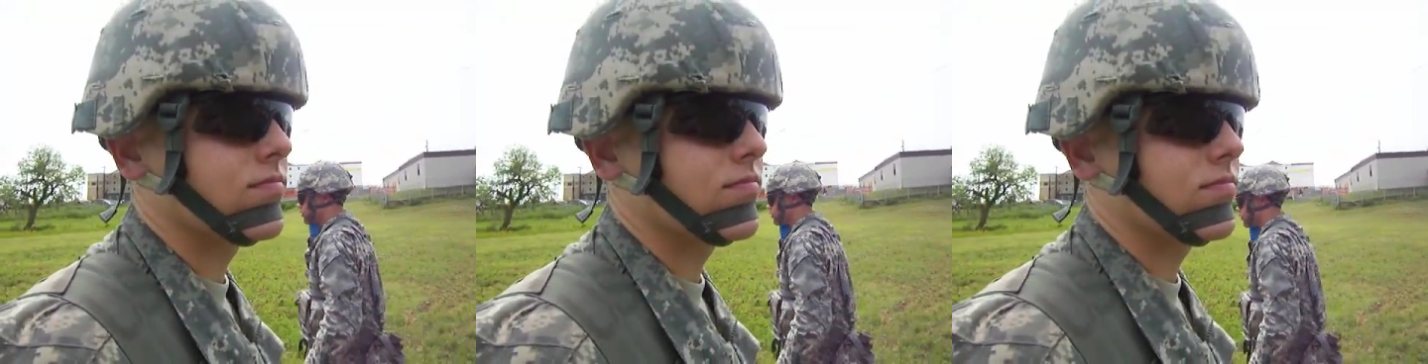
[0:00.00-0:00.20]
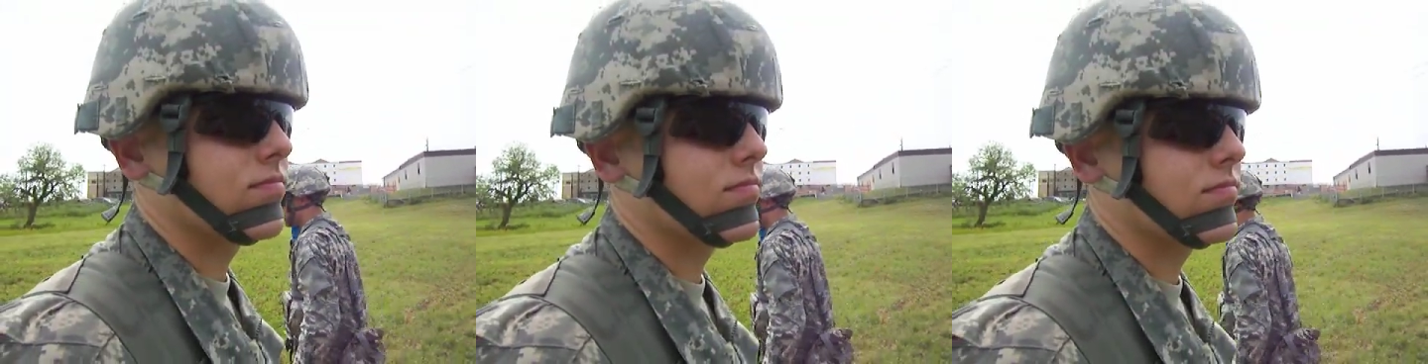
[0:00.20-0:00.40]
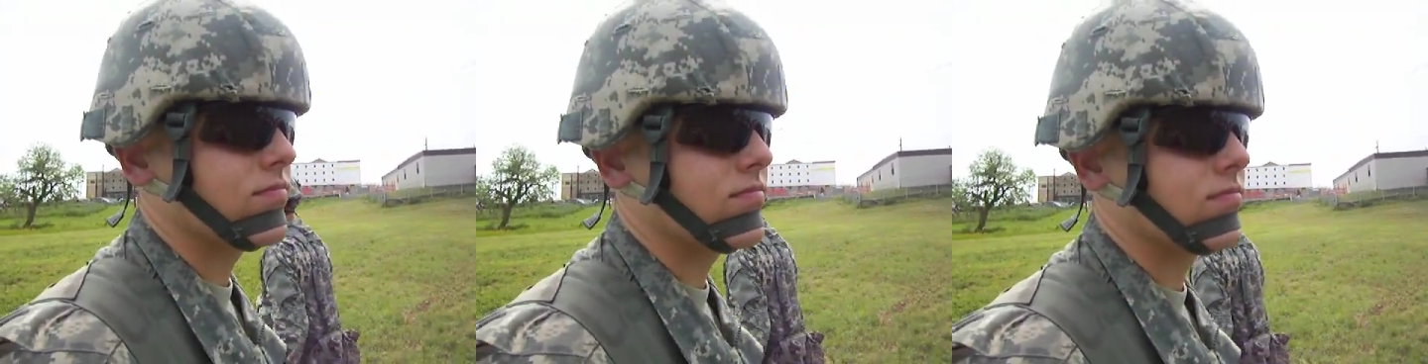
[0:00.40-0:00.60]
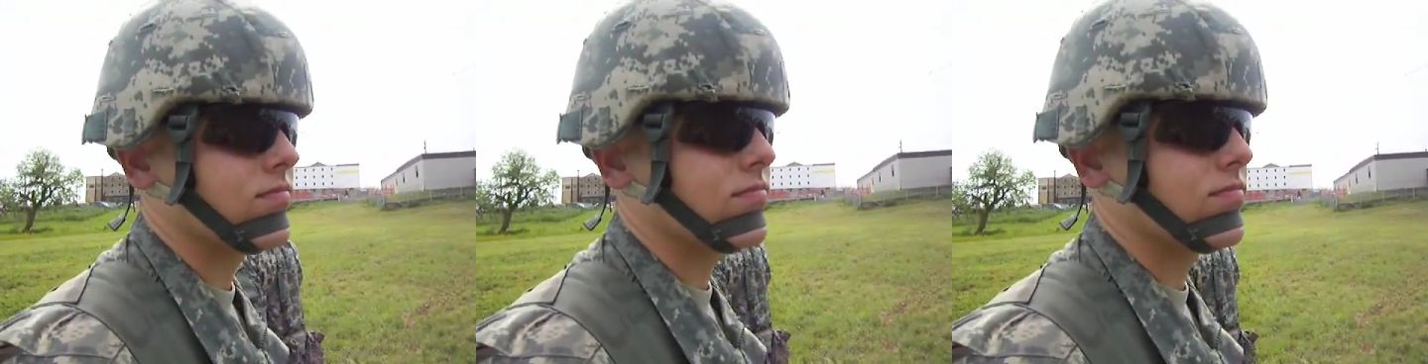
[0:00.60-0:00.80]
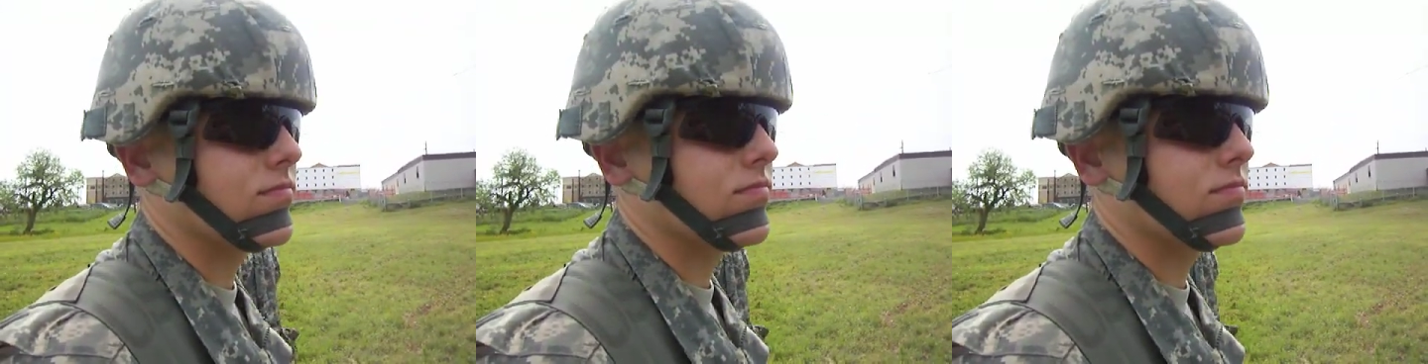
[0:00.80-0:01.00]
This is a
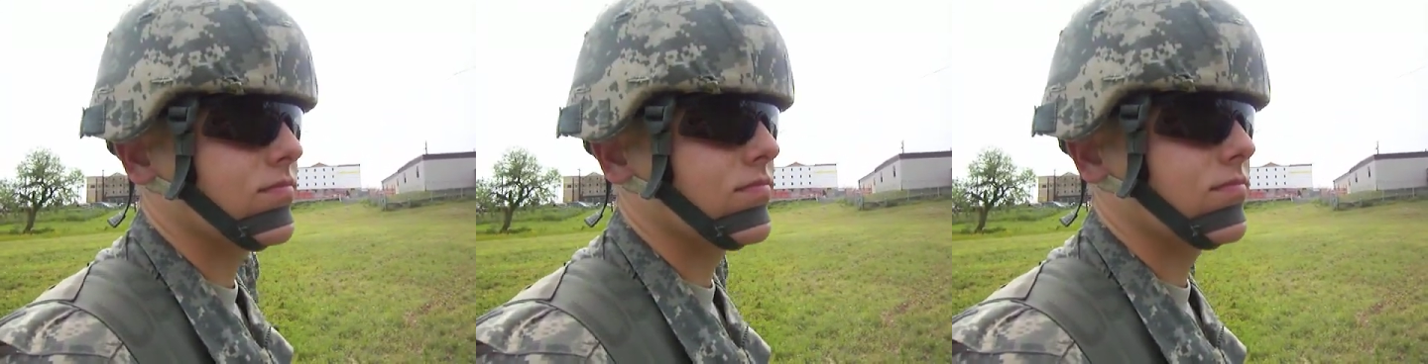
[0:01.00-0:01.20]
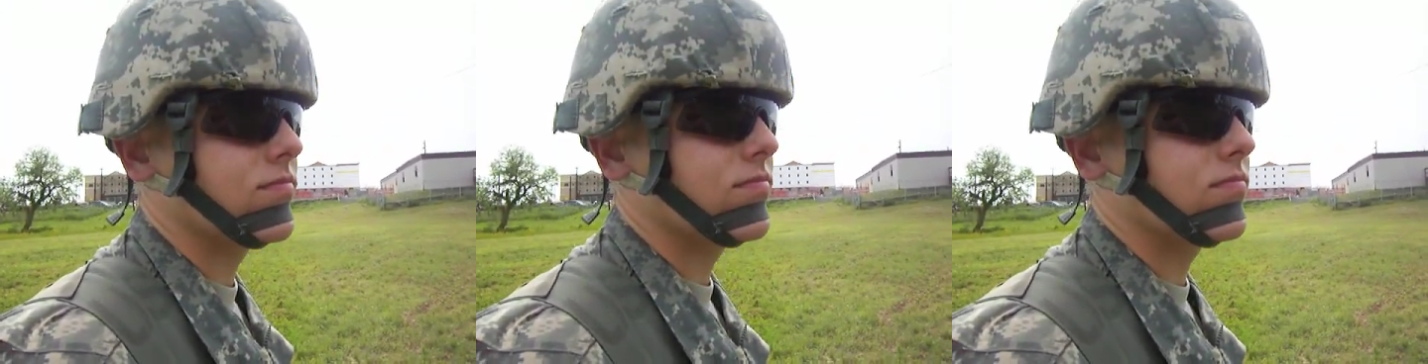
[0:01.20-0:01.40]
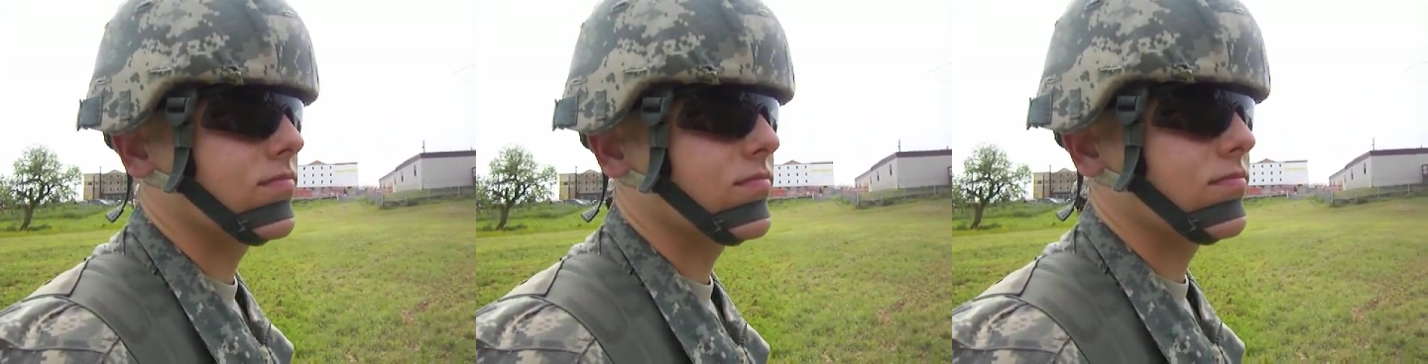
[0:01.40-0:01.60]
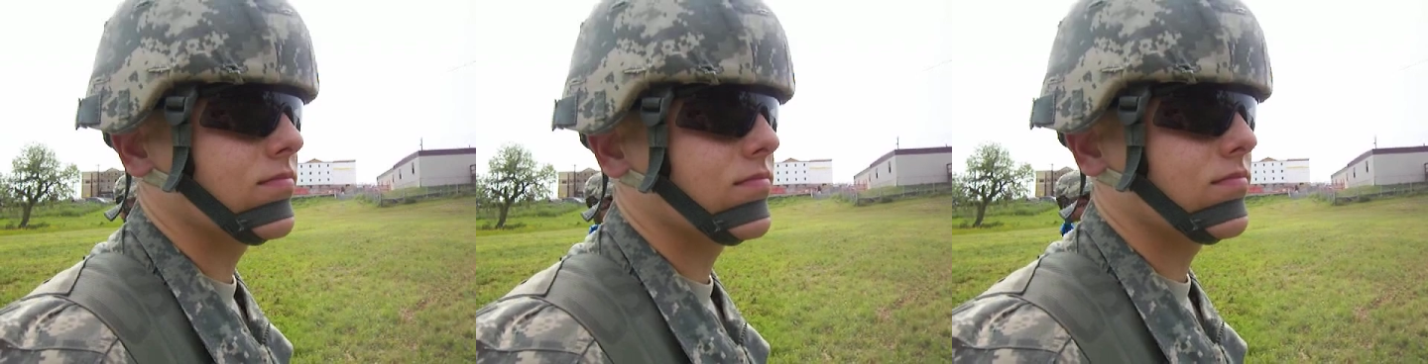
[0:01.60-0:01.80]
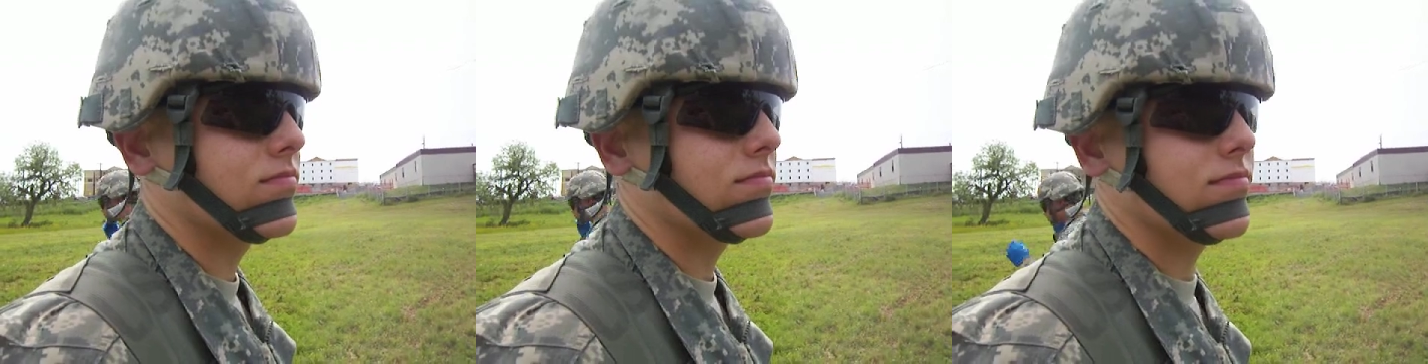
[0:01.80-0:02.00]
spoiled army, man.
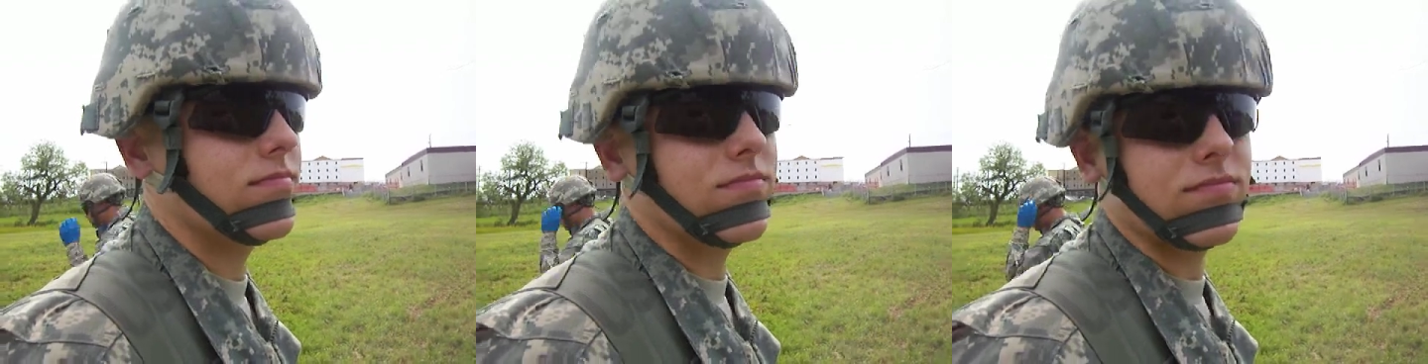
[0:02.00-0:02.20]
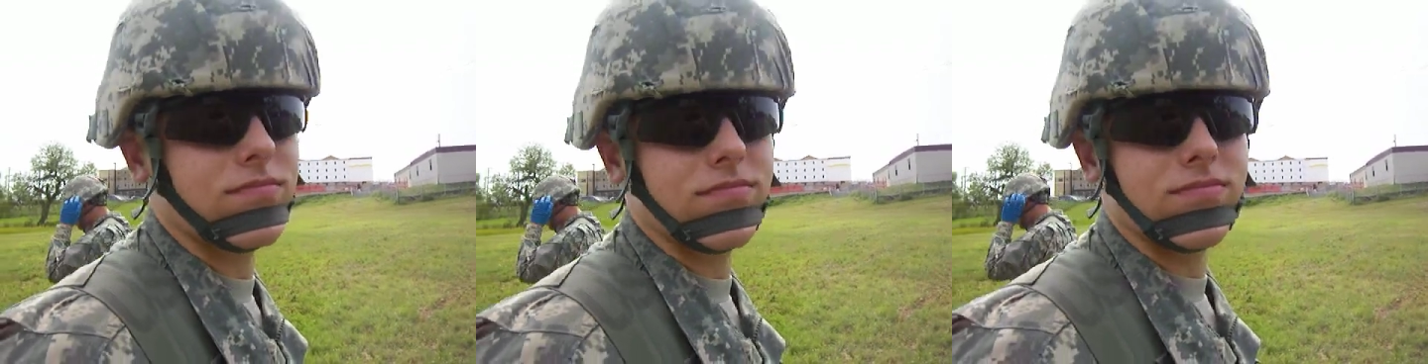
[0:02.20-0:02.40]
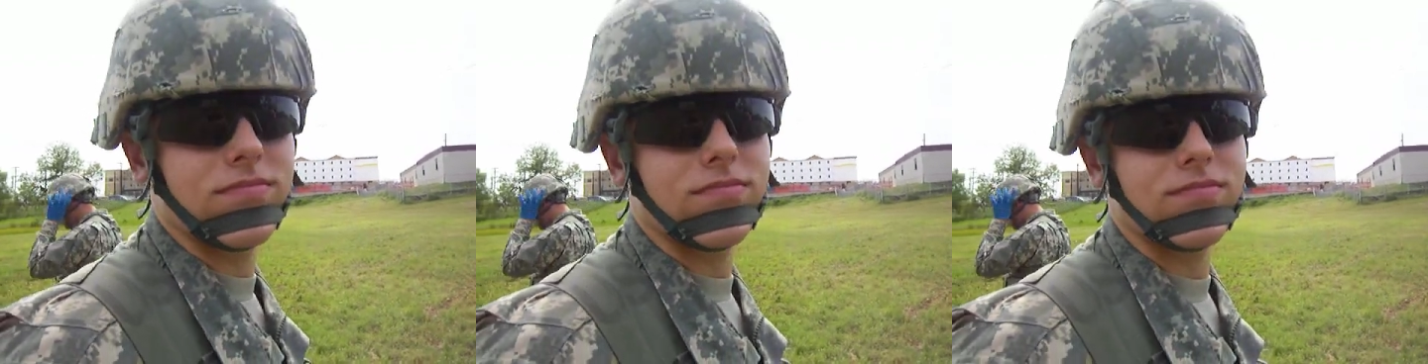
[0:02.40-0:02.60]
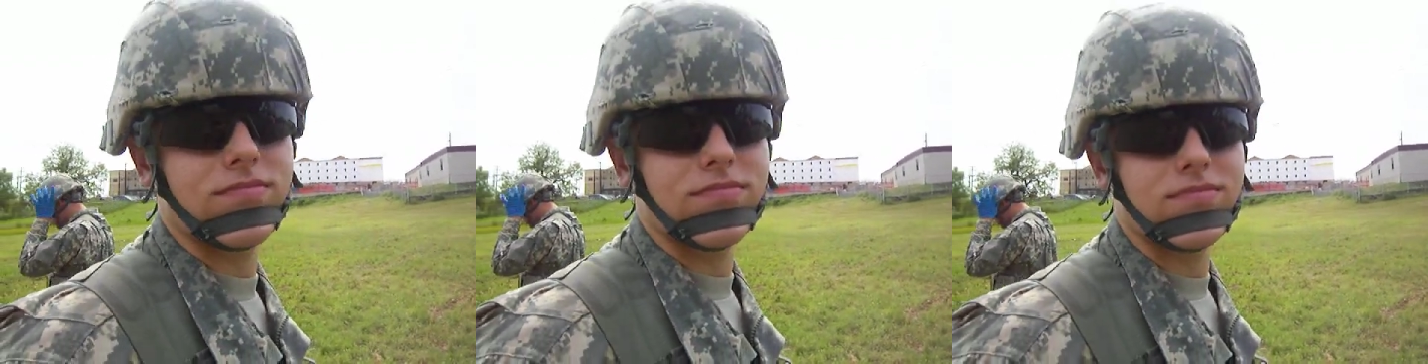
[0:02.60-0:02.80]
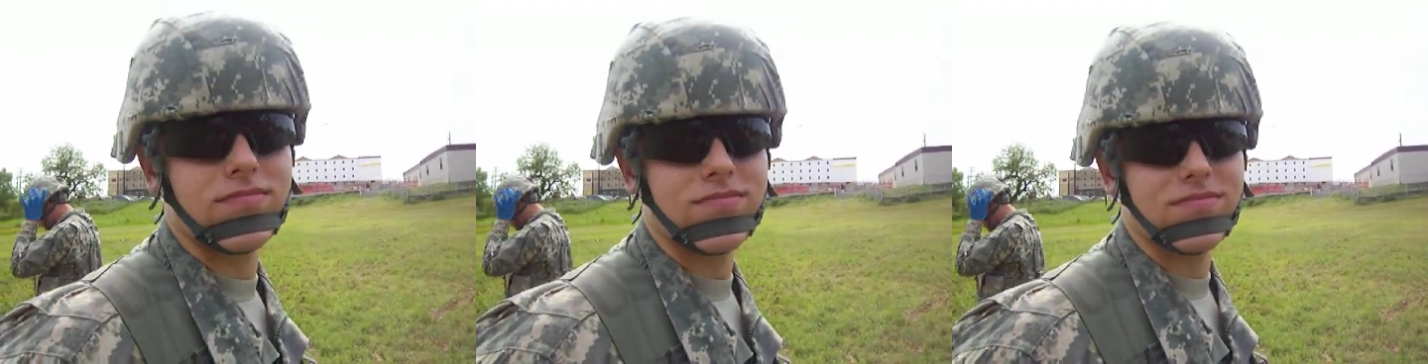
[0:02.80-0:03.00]
What do
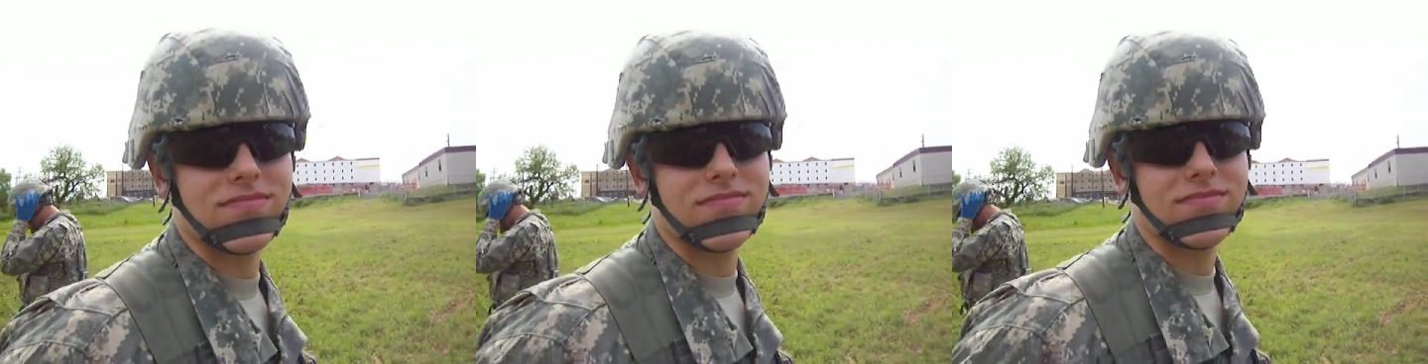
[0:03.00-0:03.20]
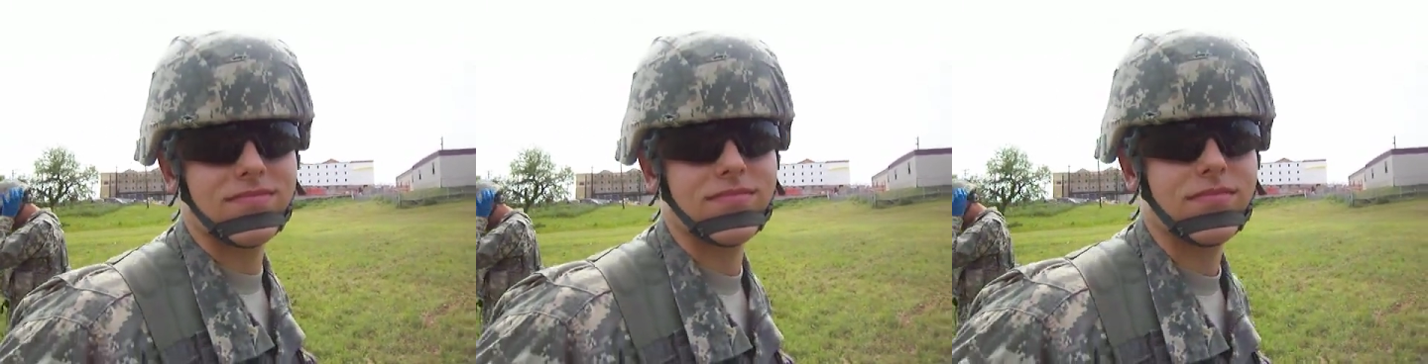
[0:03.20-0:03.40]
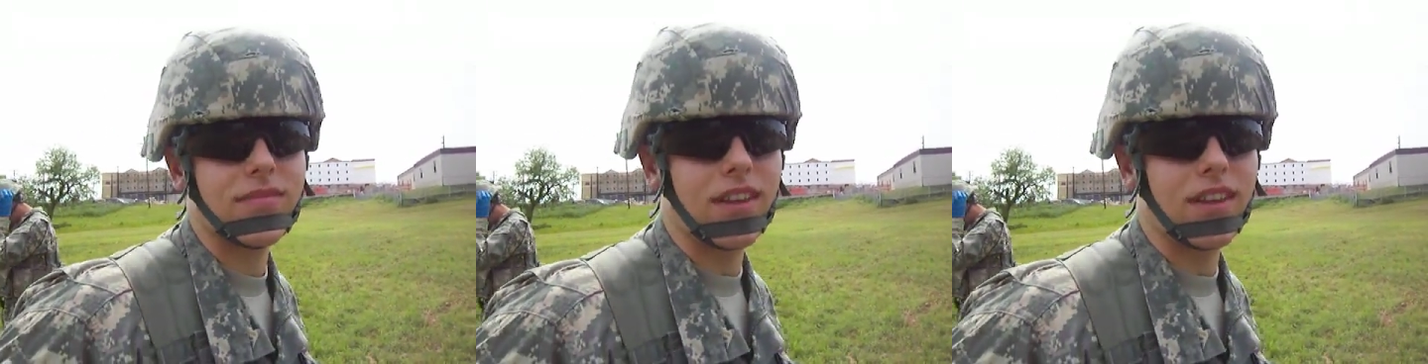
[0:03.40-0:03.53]
you think about that?